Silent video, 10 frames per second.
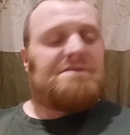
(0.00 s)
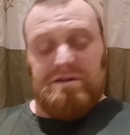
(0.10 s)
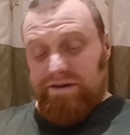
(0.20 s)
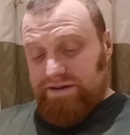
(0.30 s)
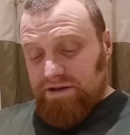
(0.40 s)

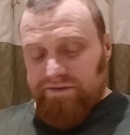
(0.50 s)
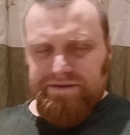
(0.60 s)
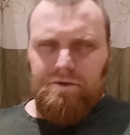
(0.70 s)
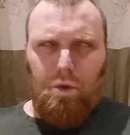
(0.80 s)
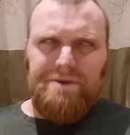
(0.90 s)
you can start with
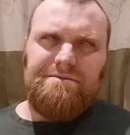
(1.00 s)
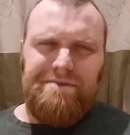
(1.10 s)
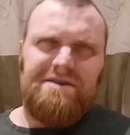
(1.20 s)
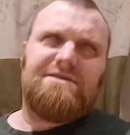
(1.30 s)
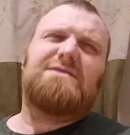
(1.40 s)
some cool bits and
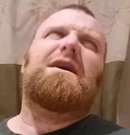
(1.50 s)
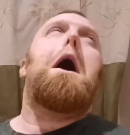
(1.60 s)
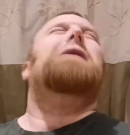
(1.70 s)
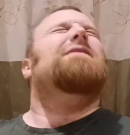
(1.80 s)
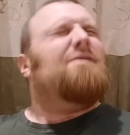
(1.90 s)
pieces.
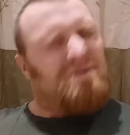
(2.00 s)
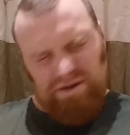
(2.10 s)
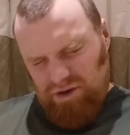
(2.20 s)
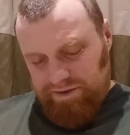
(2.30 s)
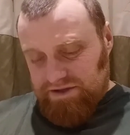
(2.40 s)
You've got
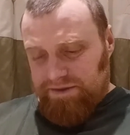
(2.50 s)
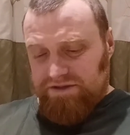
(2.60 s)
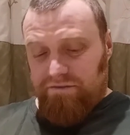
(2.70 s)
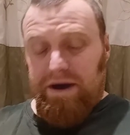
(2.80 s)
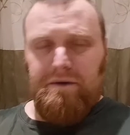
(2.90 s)
some cool bits and
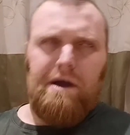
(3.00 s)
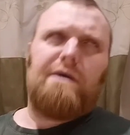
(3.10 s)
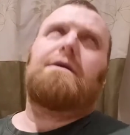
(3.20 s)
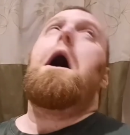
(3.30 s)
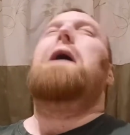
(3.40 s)
pieces of
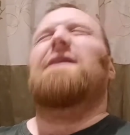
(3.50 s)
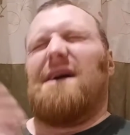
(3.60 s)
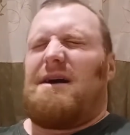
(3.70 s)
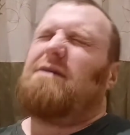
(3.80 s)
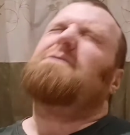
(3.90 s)
background,
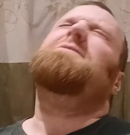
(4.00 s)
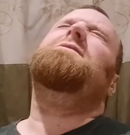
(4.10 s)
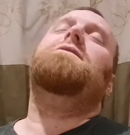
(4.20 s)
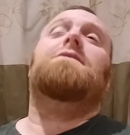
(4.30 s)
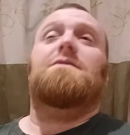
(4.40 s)
and
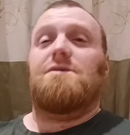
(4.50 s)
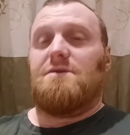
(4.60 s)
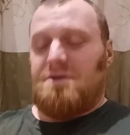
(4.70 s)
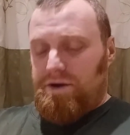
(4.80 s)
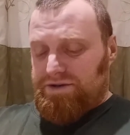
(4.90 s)
you
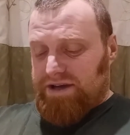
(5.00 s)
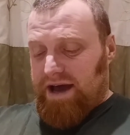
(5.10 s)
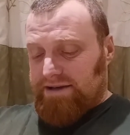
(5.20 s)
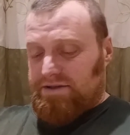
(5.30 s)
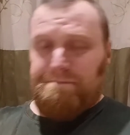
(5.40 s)
can use it
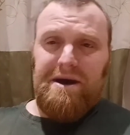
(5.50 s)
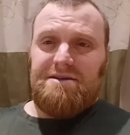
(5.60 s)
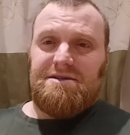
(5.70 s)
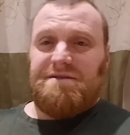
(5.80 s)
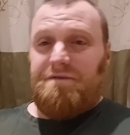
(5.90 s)
as the
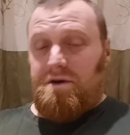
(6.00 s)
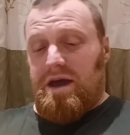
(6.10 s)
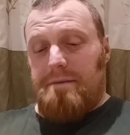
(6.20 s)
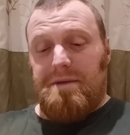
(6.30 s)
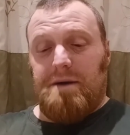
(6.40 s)
basis for a
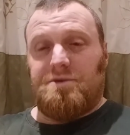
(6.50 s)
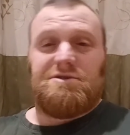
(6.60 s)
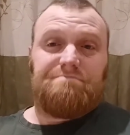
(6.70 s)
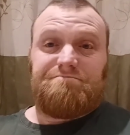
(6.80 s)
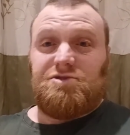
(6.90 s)
campaign, which
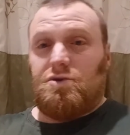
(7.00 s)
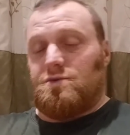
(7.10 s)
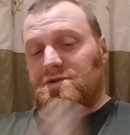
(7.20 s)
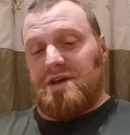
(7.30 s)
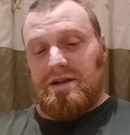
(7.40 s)
I'm sure is
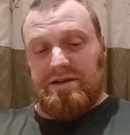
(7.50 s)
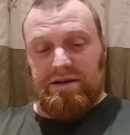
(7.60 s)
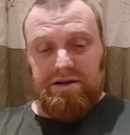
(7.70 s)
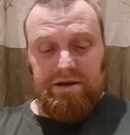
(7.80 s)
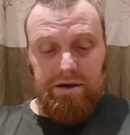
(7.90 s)
what they
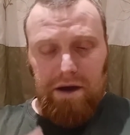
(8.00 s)
intended here.